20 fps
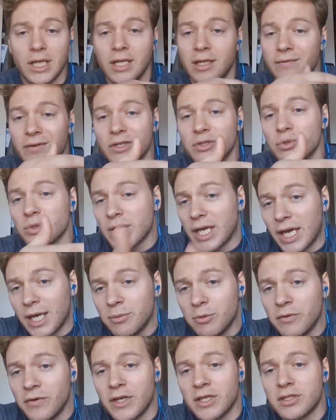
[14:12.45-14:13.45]
Individual
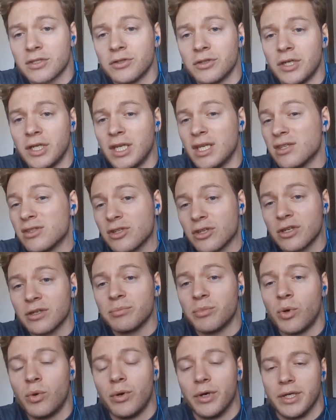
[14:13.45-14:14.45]
can move history in
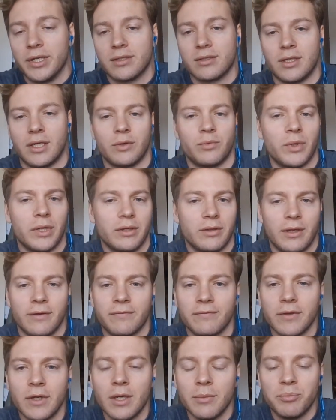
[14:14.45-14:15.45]
certain points, like what if,